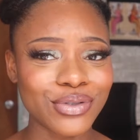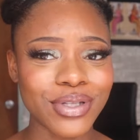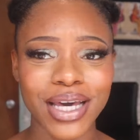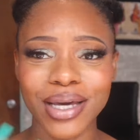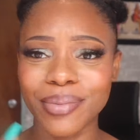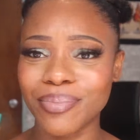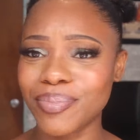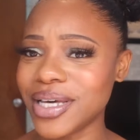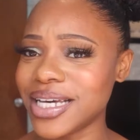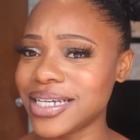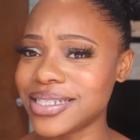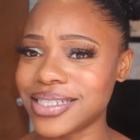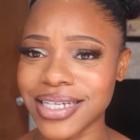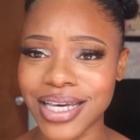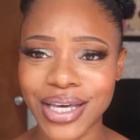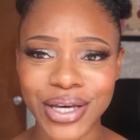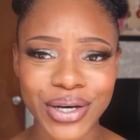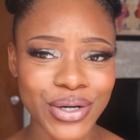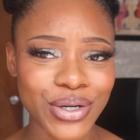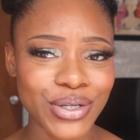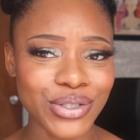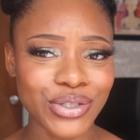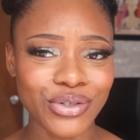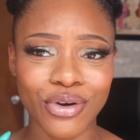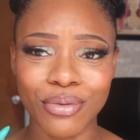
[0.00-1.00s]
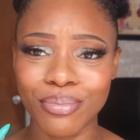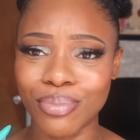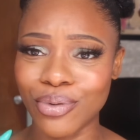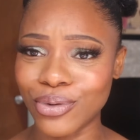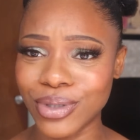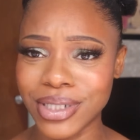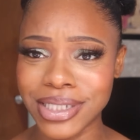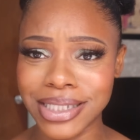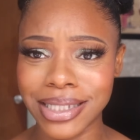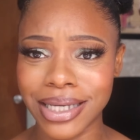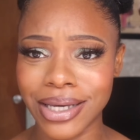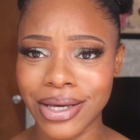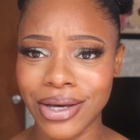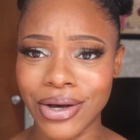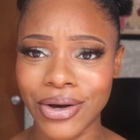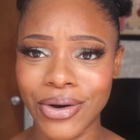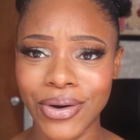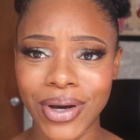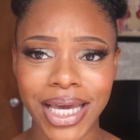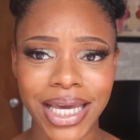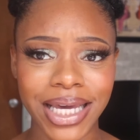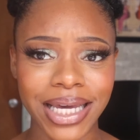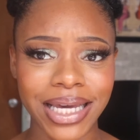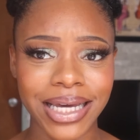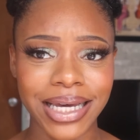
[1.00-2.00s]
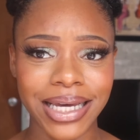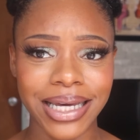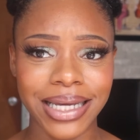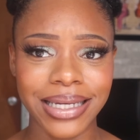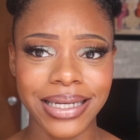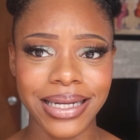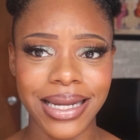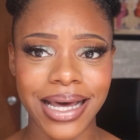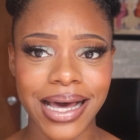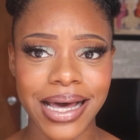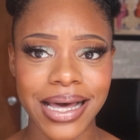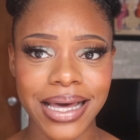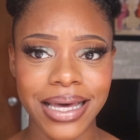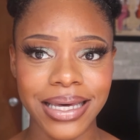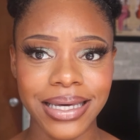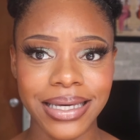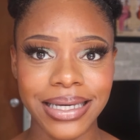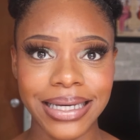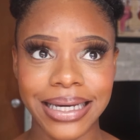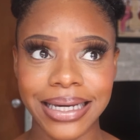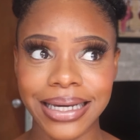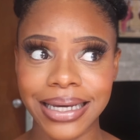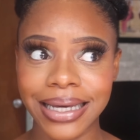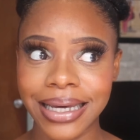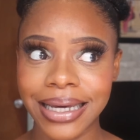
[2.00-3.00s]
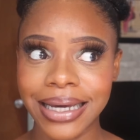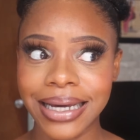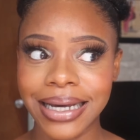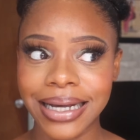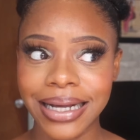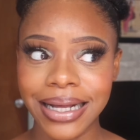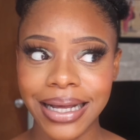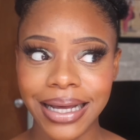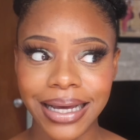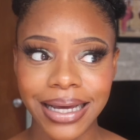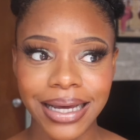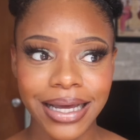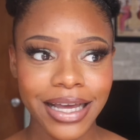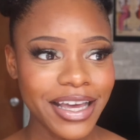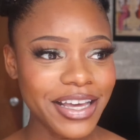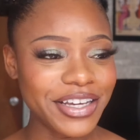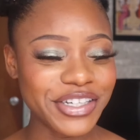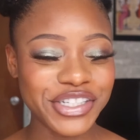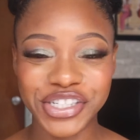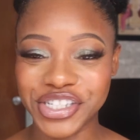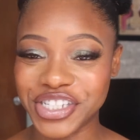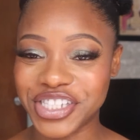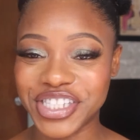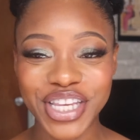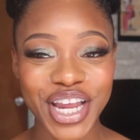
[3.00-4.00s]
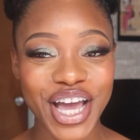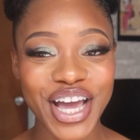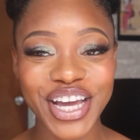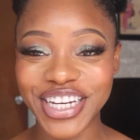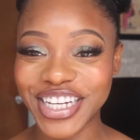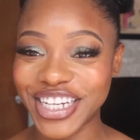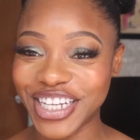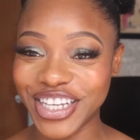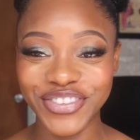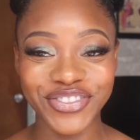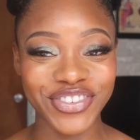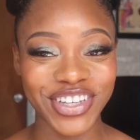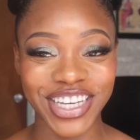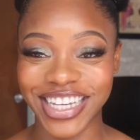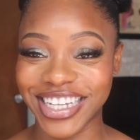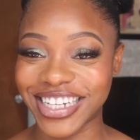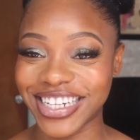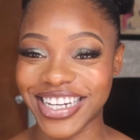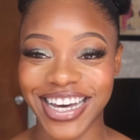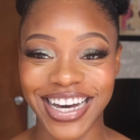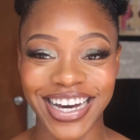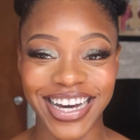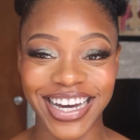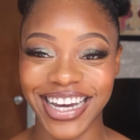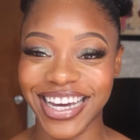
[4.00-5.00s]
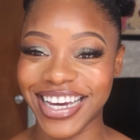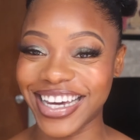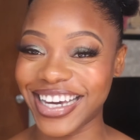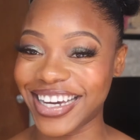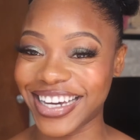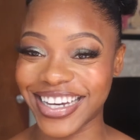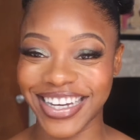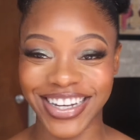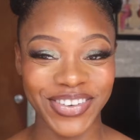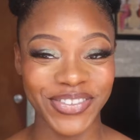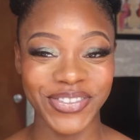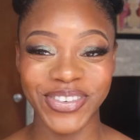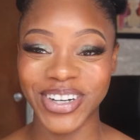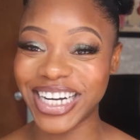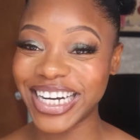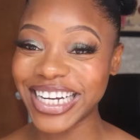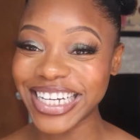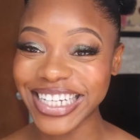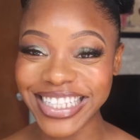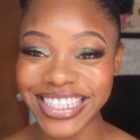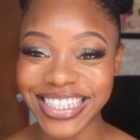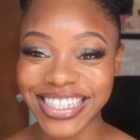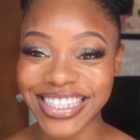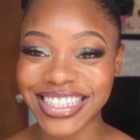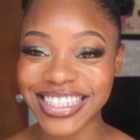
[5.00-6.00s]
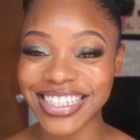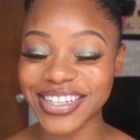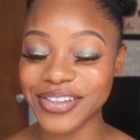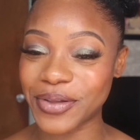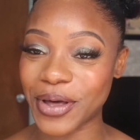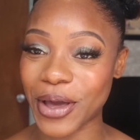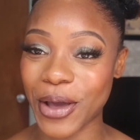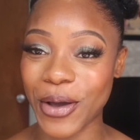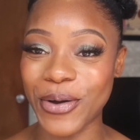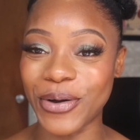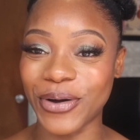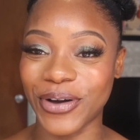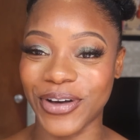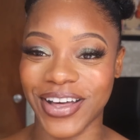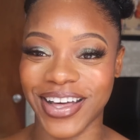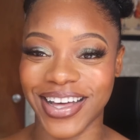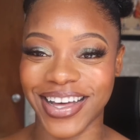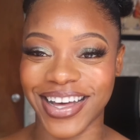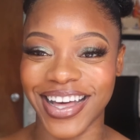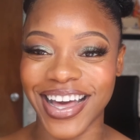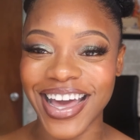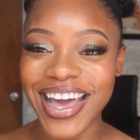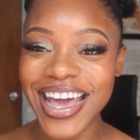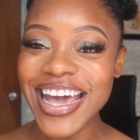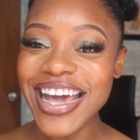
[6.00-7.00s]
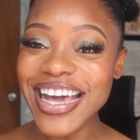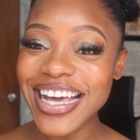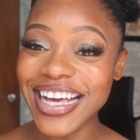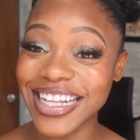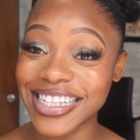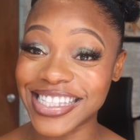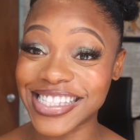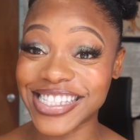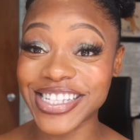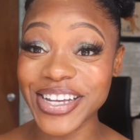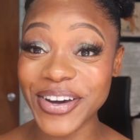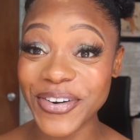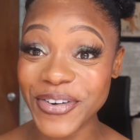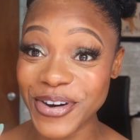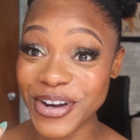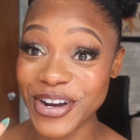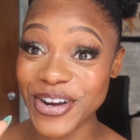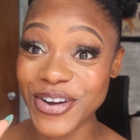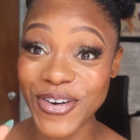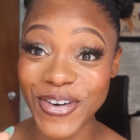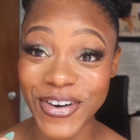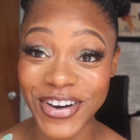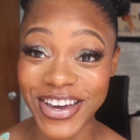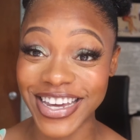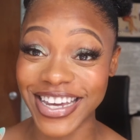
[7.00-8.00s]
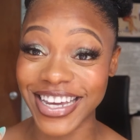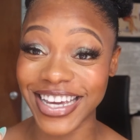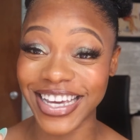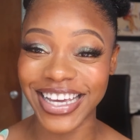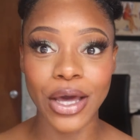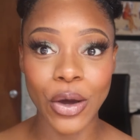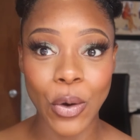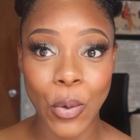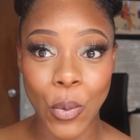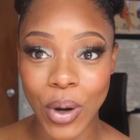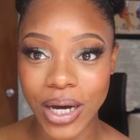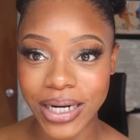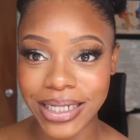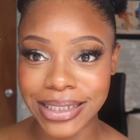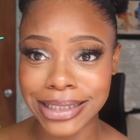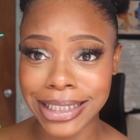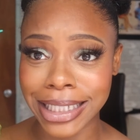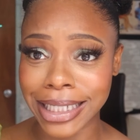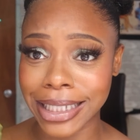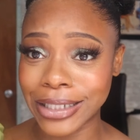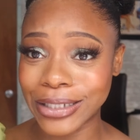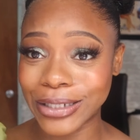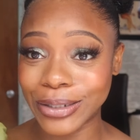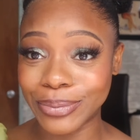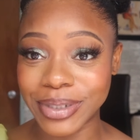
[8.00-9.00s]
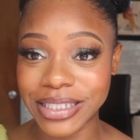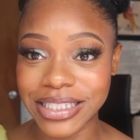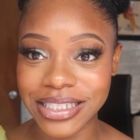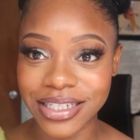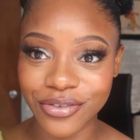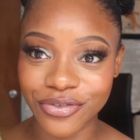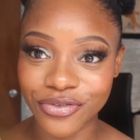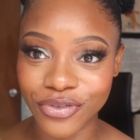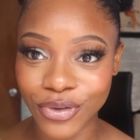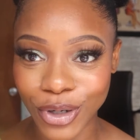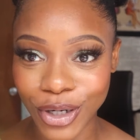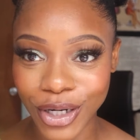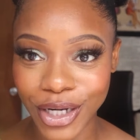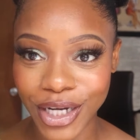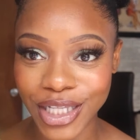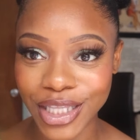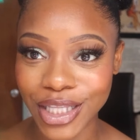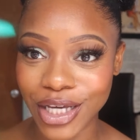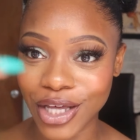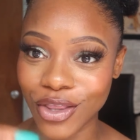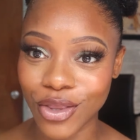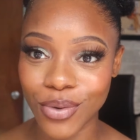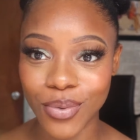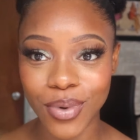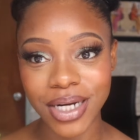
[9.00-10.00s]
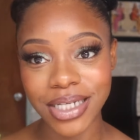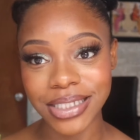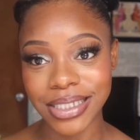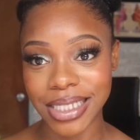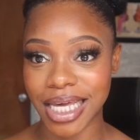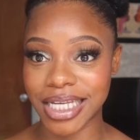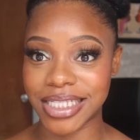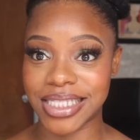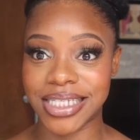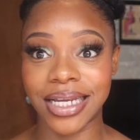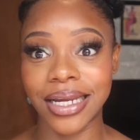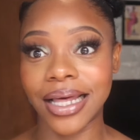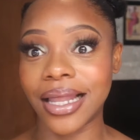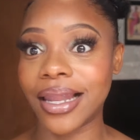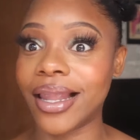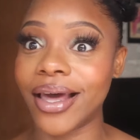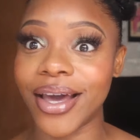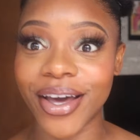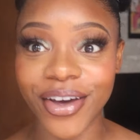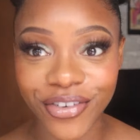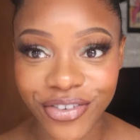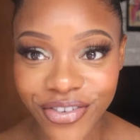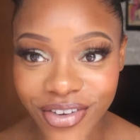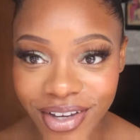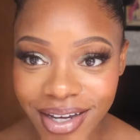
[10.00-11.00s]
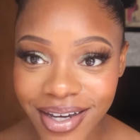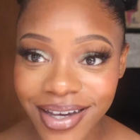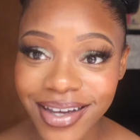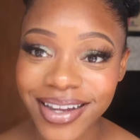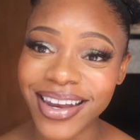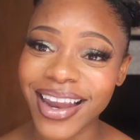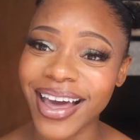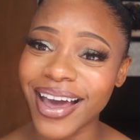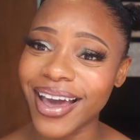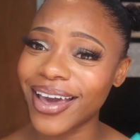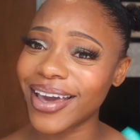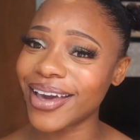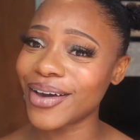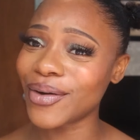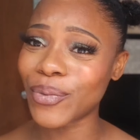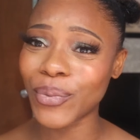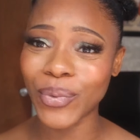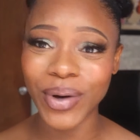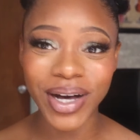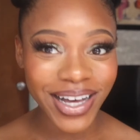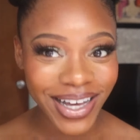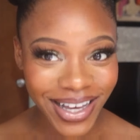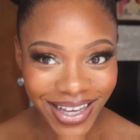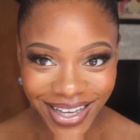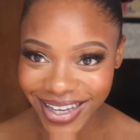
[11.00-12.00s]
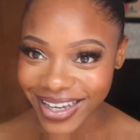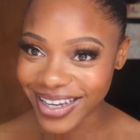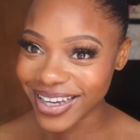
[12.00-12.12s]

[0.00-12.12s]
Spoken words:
like pigtails or ponytail and like it's just not even. Like, what? That's so annoying. Like, one is like a little bit to the front, the other one is like to the left. Like, what?